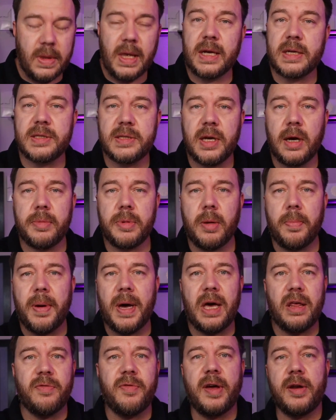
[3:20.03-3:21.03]
Next up, the
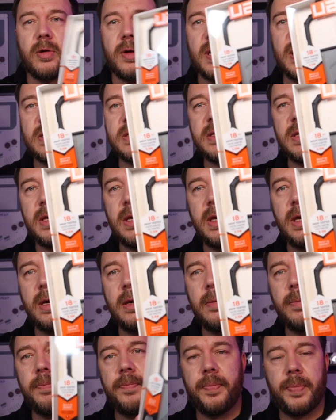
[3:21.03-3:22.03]
Pathfinder SE.
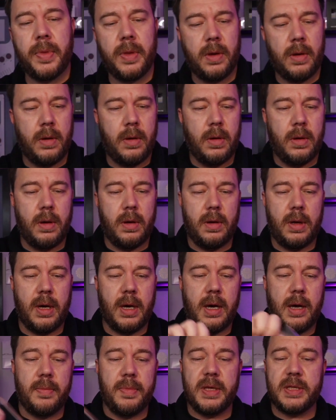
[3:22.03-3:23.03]

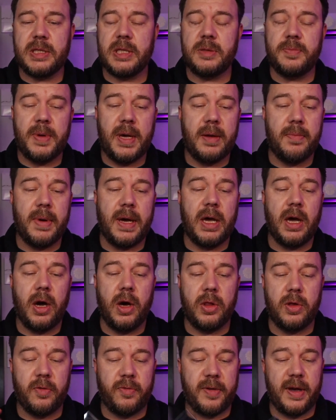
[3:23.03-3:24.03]
This has been my
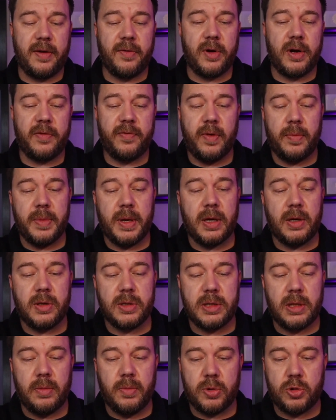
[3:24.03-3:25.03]
other favorite if I'm not
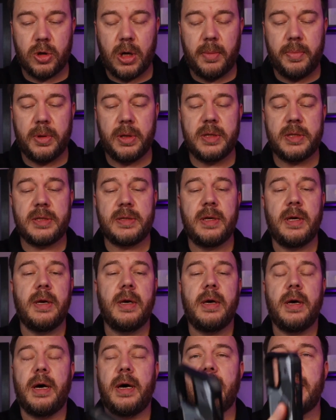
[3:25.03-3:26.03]
using the Metropolis.
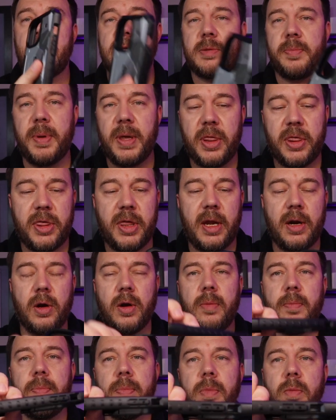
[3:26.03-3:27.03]
It's a bit
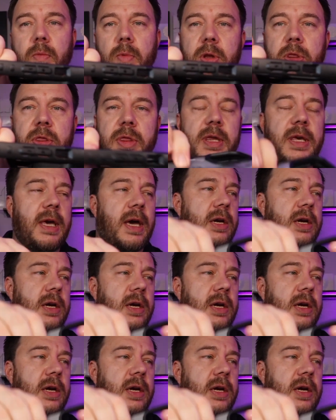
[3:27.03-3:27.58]
thinner with the